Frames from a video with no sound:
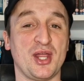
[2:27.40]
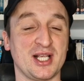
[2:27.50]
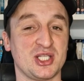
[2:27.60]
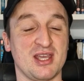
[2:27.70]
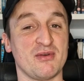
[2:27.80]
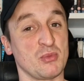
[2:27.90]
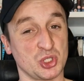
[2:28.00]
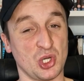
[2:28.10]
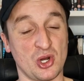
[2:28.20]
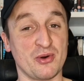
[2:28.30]
Thanksgiving
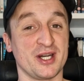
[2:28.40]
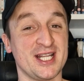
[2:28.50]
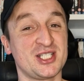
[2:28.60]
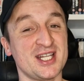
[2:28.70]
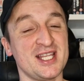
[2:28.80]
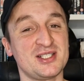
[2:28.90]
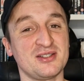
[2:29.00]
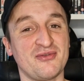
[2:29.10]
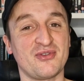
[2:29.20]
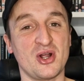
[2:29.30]
was
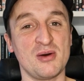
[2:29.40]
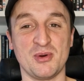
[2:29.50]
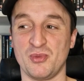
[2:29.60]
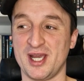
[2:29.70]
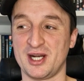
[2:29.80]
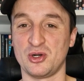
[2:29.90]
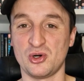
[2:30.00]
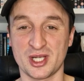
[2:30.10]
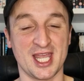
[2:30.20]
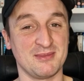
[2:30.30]
originated from and where it
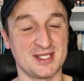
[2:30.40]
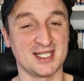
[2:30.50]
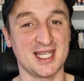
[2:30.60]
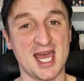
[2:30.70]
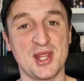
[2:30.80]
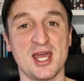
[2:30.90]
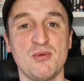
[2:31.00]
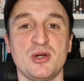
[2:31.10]
all came together.